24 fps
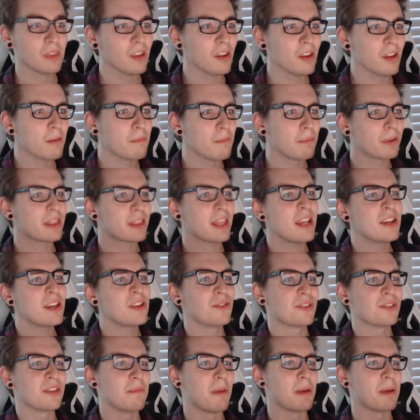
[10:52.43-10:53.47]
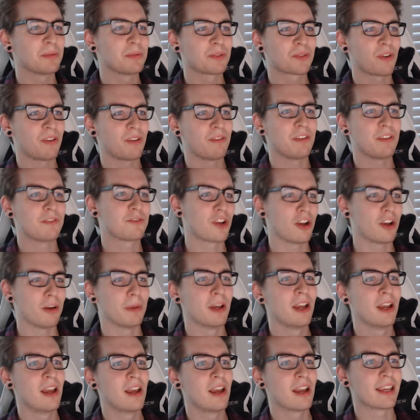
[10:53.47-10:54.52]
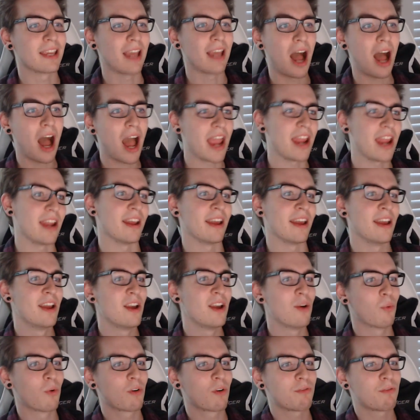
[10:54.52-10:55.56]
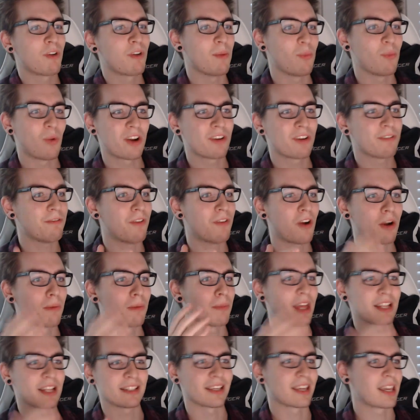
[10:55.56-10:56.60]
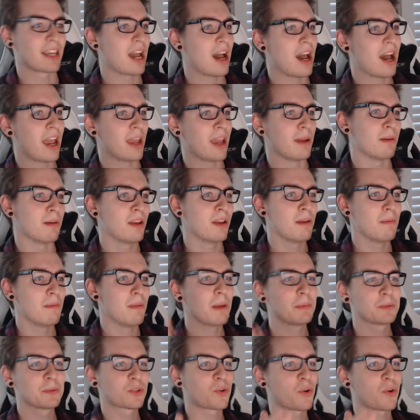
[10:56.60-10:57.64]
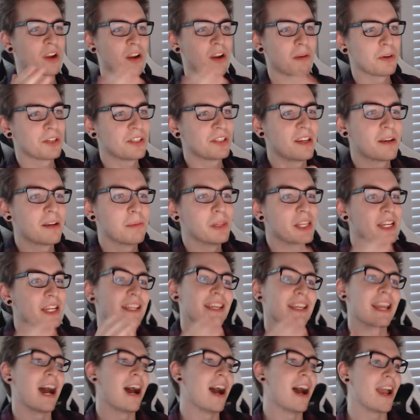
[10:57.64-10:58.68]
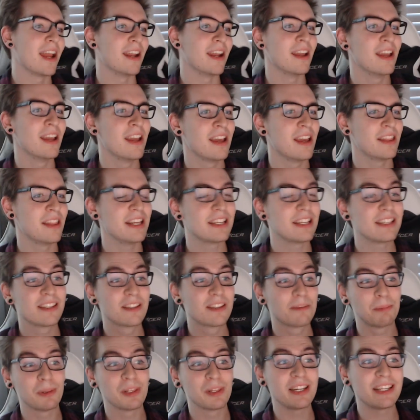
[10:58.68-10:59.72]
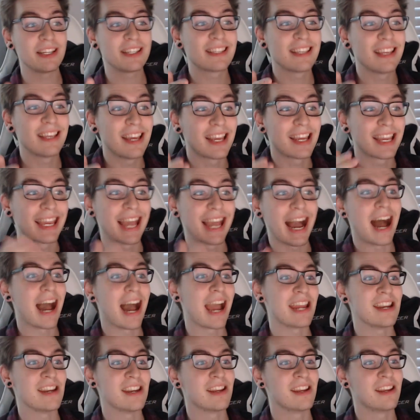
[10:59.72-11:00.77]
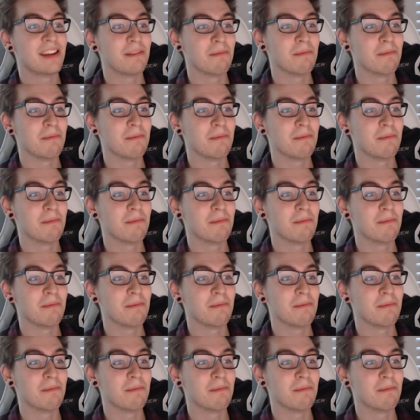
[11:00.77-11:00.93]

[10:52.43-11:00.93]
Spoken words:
But then you see Maple Story 5th Job Guide. Warframe, where to farm, that's a guide. Maple Story Commercially Complete Guide. This is the Police Guide.